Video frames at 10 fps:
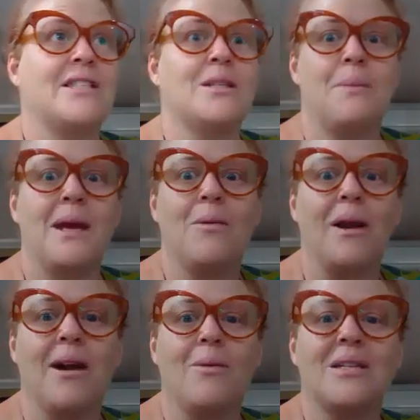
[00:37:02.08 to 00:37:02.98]
speak
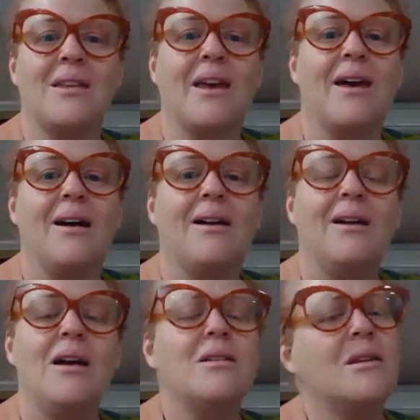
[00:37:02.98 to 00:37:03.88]
when I was there.
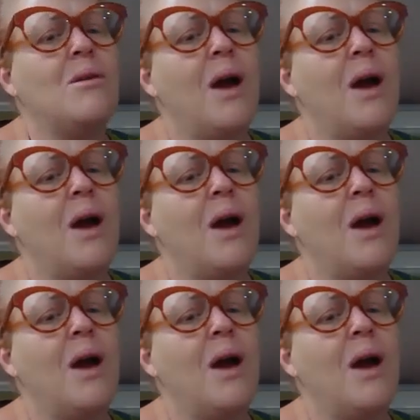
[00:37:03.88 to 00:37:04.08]
So